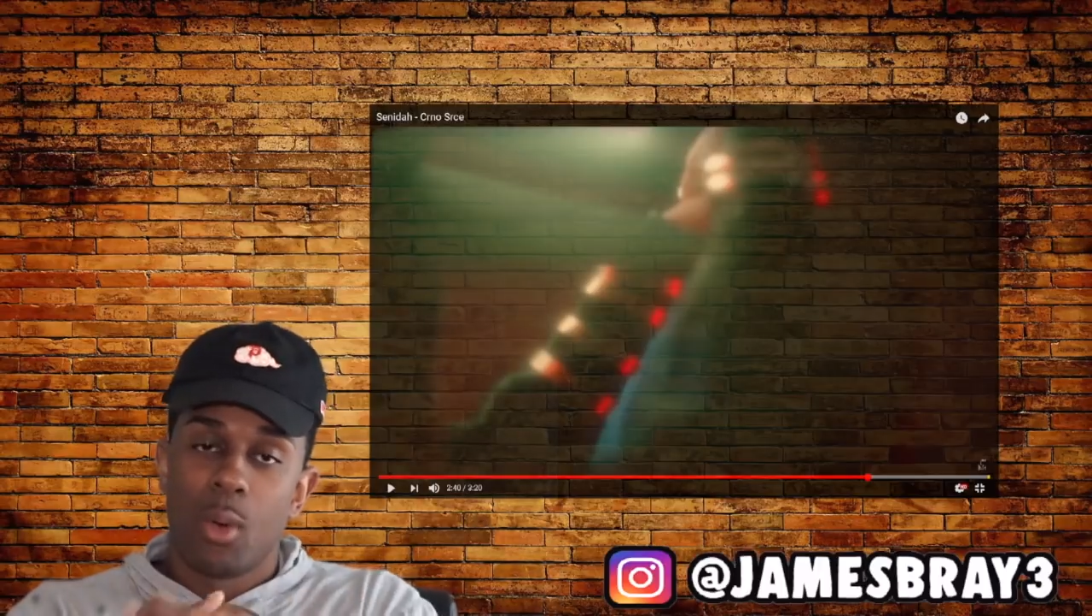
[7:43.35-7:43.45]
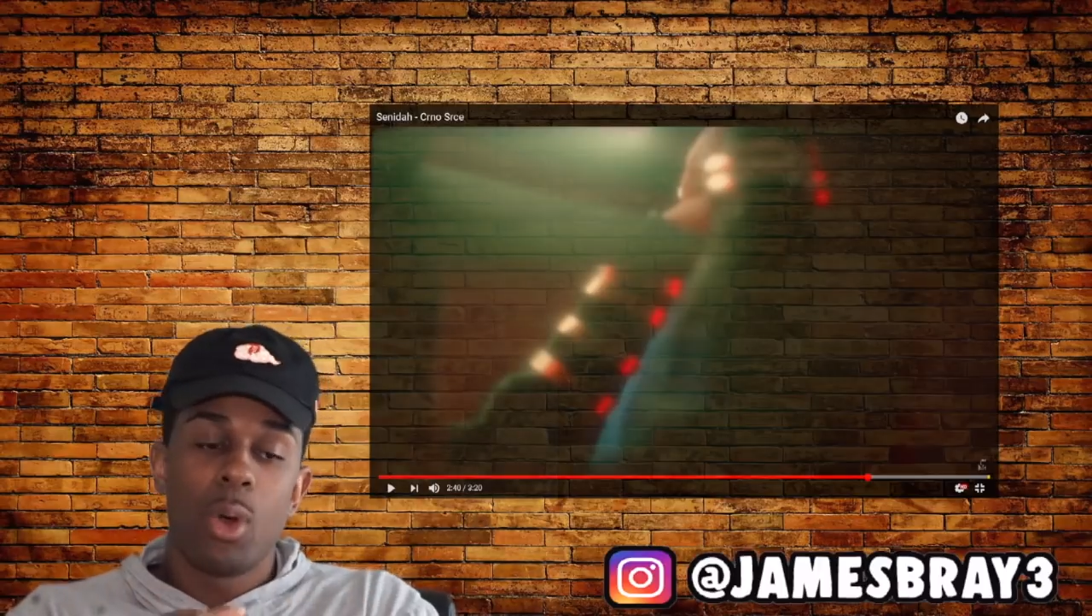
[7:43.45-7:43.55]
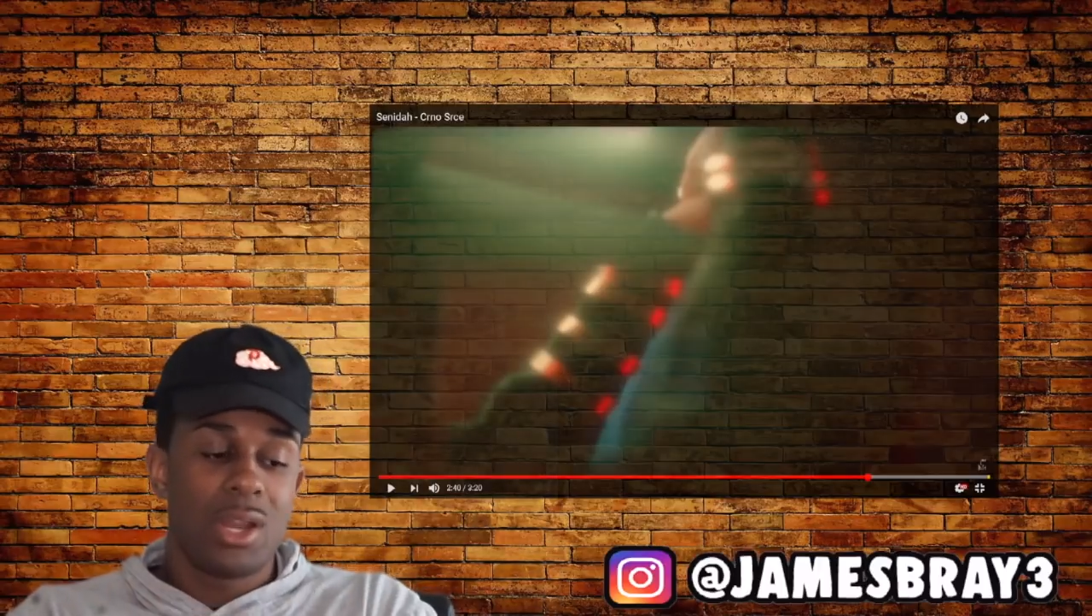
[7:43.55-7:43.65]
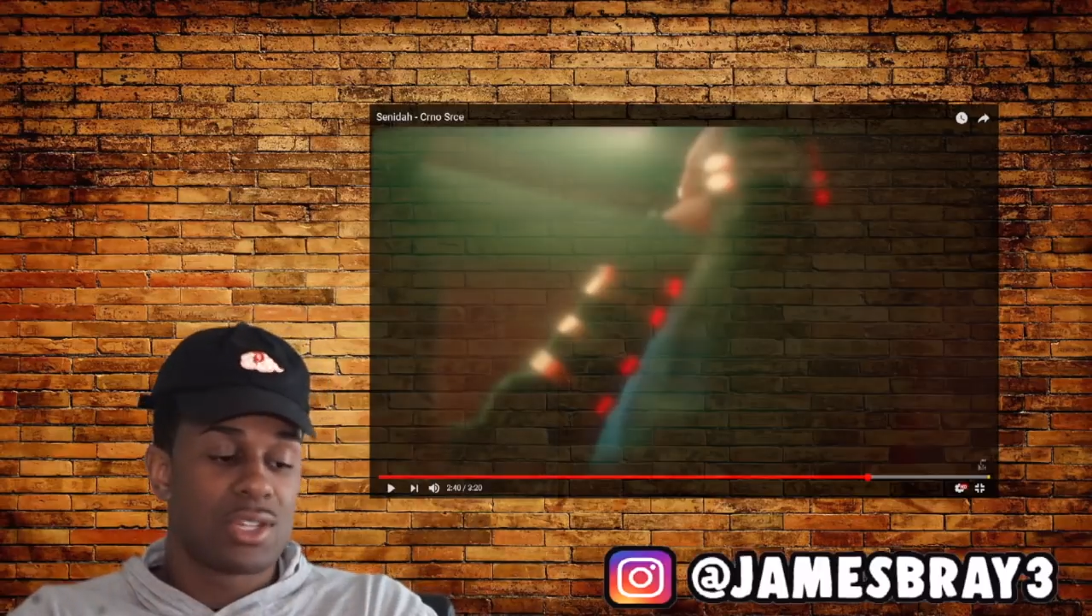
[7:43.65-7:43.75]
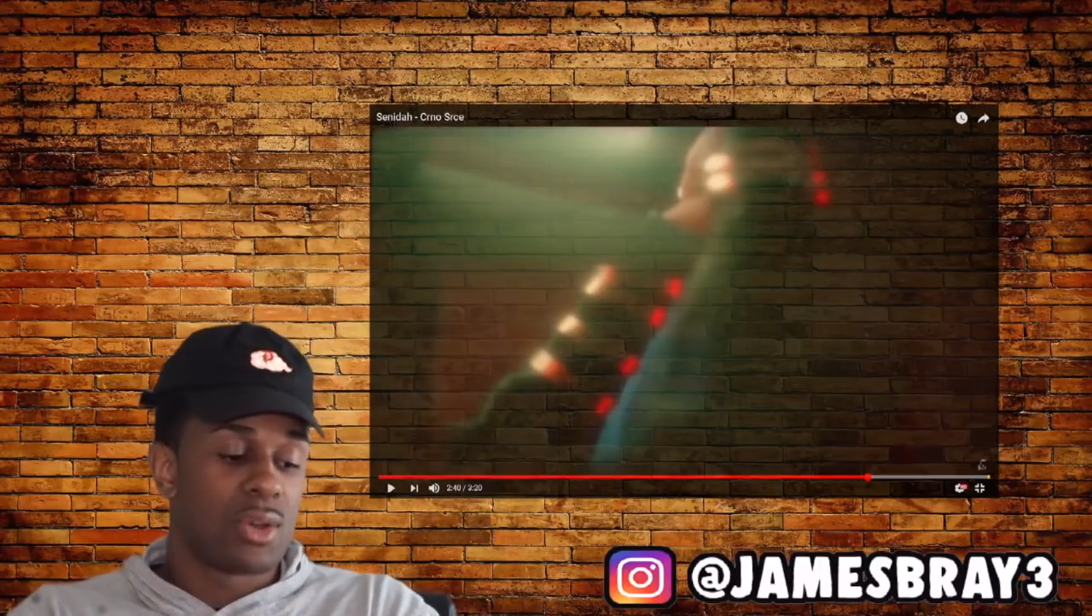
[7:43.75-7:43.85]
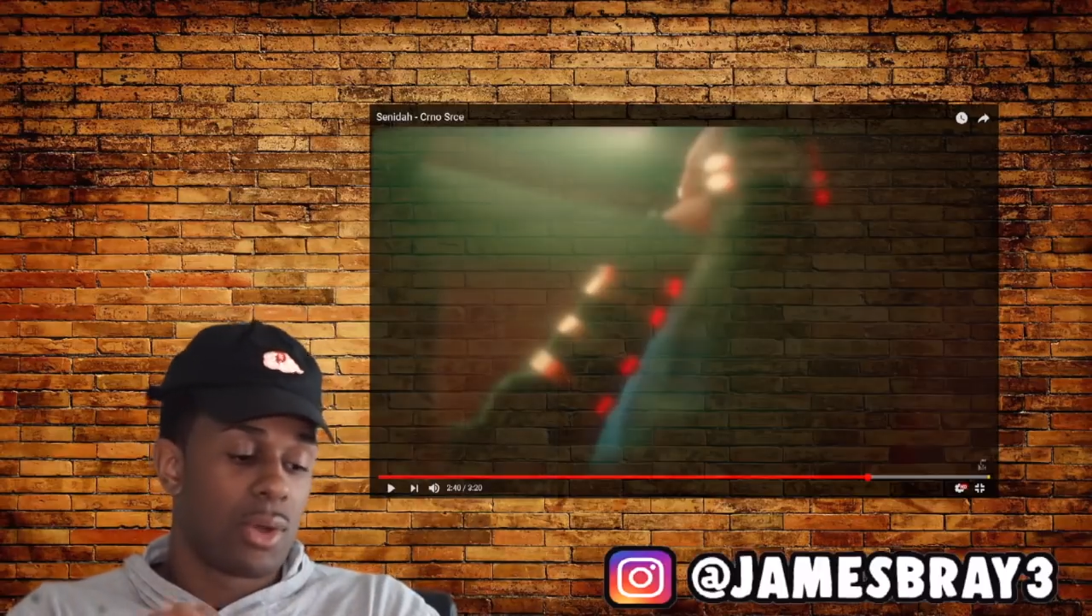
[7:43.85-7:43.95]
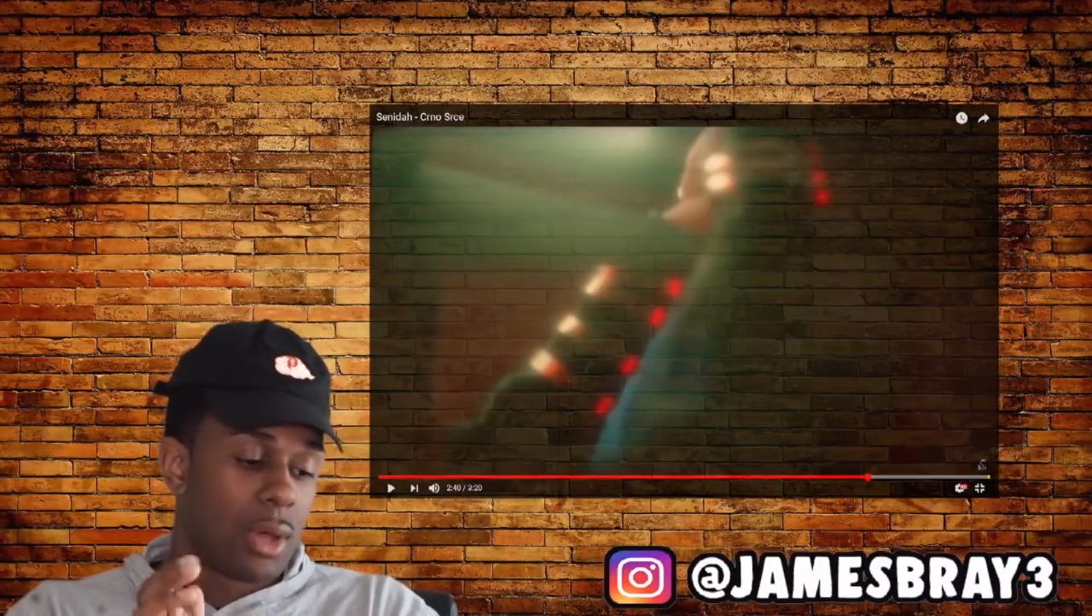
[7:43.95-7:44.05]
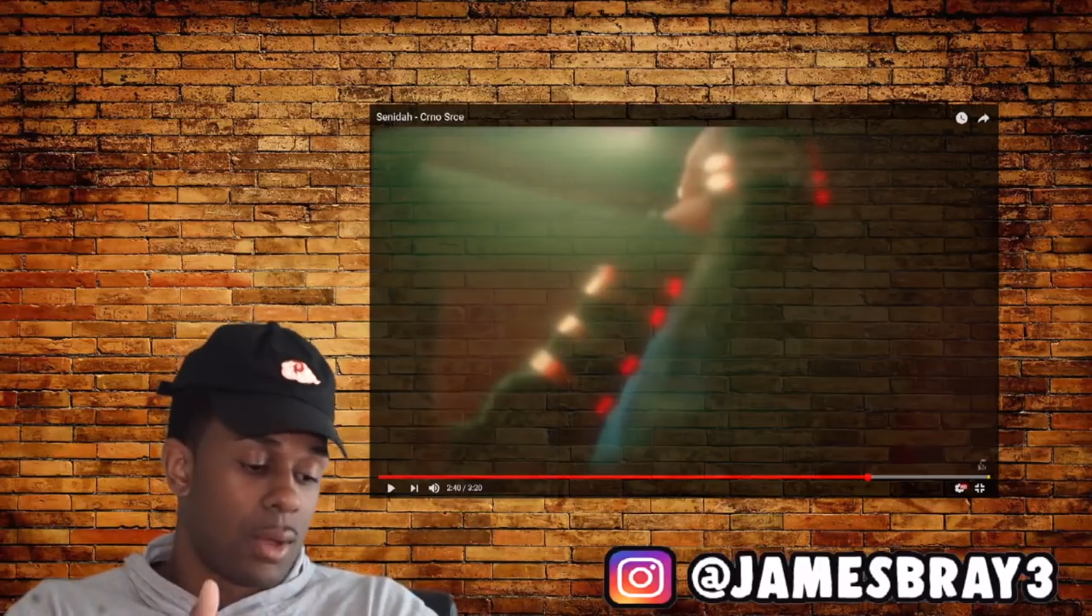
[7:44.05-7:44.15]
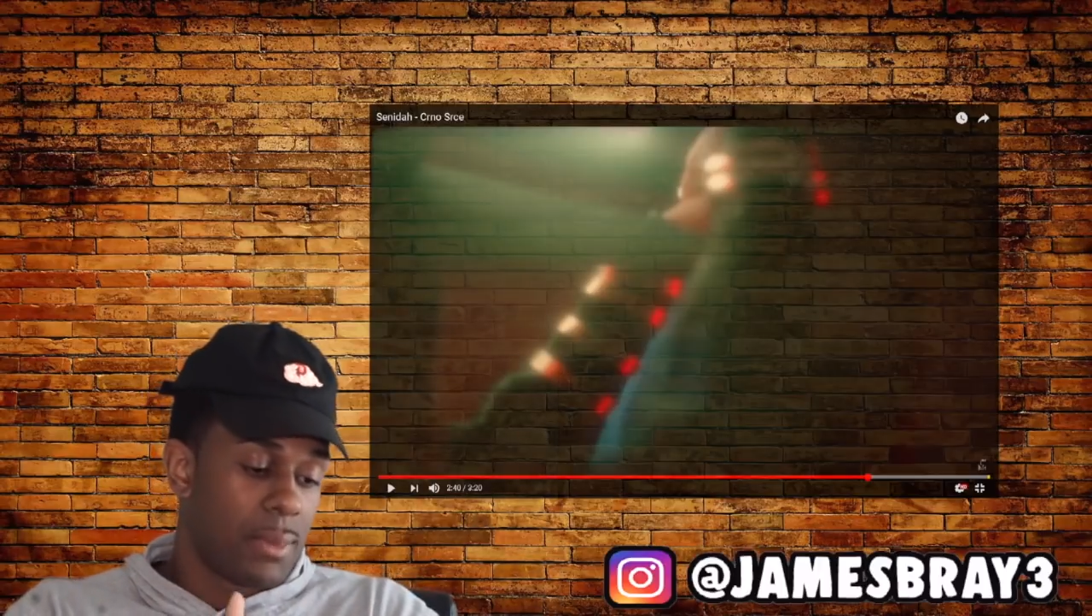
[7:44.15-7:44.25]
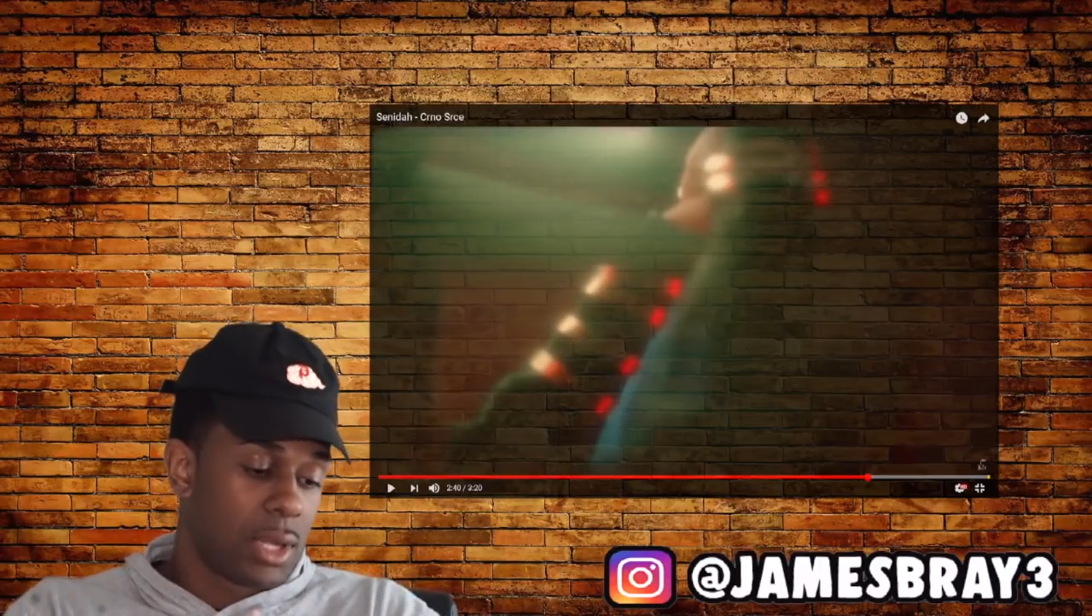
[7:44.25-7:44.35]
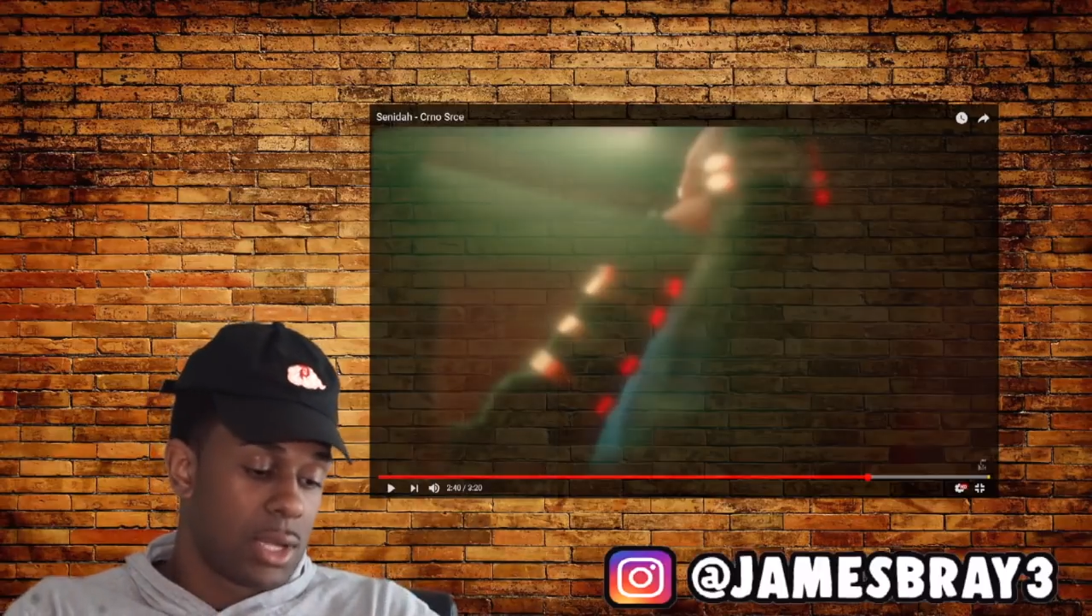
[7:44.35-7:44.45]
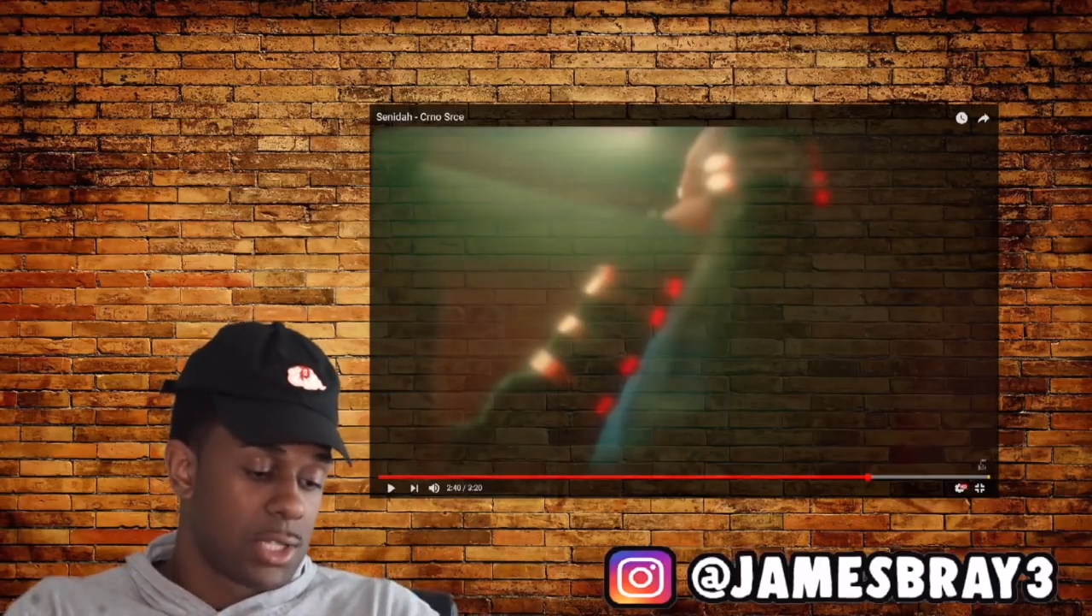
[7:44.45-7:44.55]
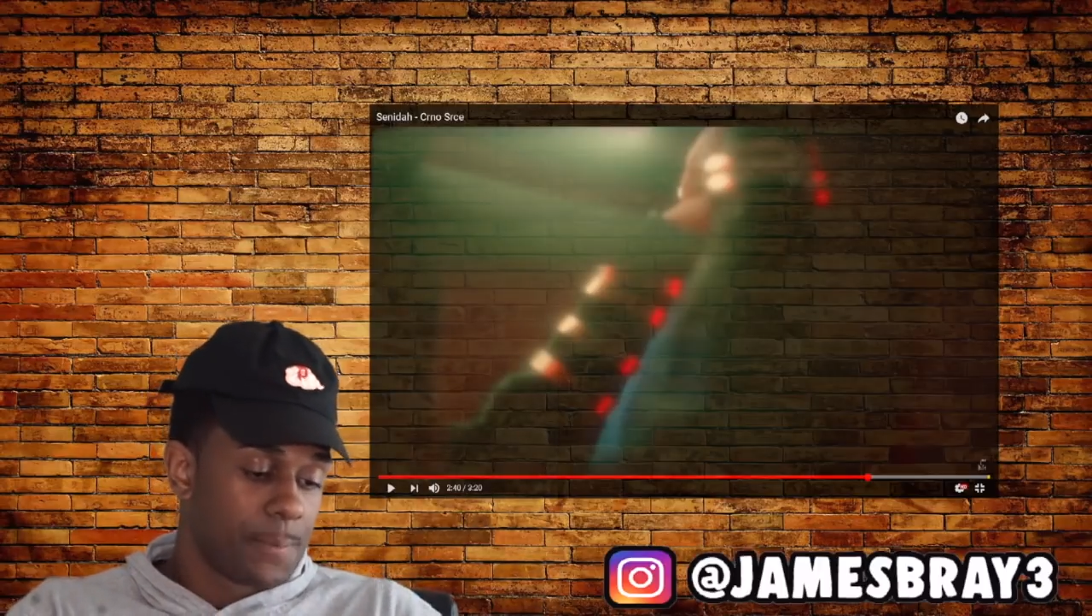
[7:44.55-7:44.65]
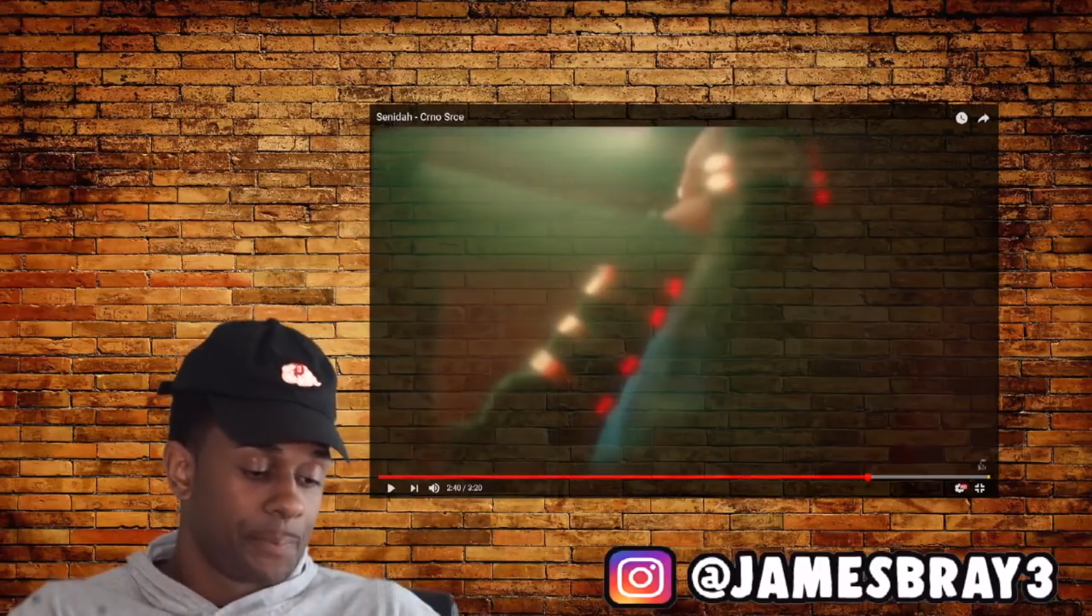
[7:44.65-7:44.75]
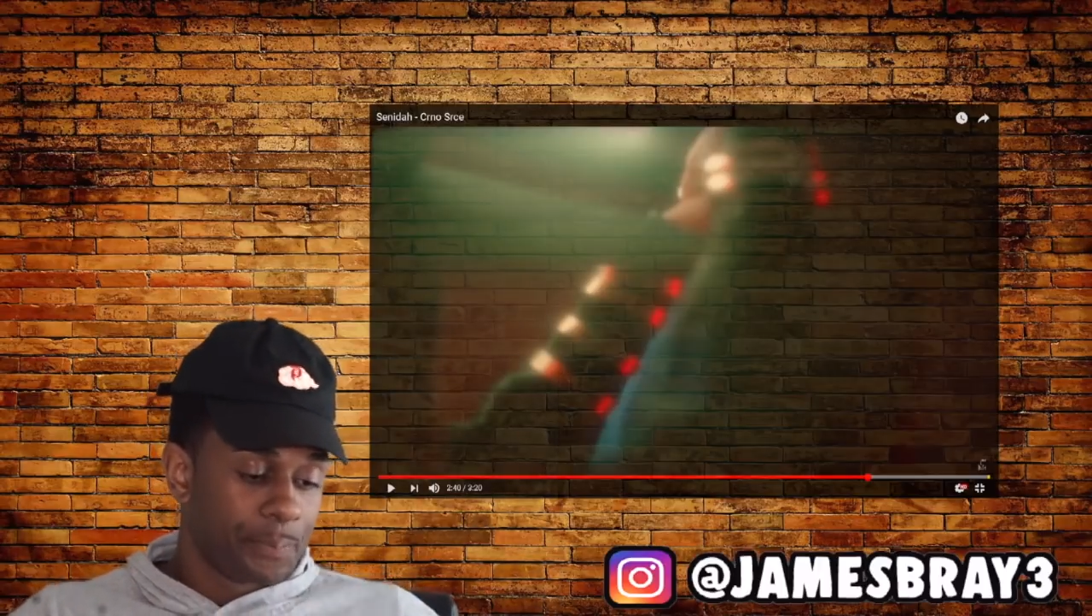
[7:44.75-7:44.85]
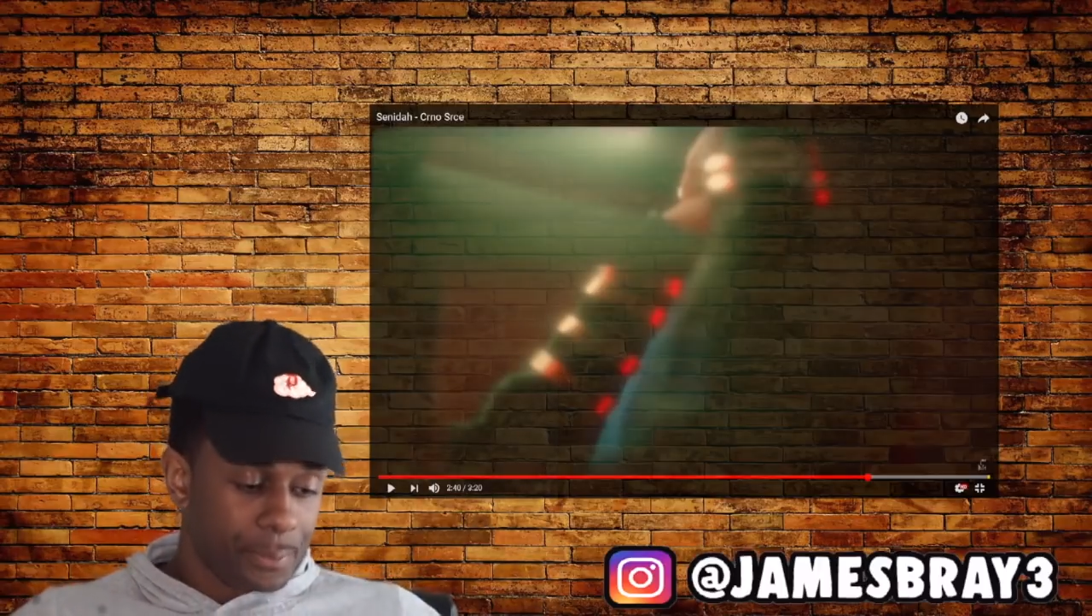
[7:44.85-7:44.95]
what is going on, because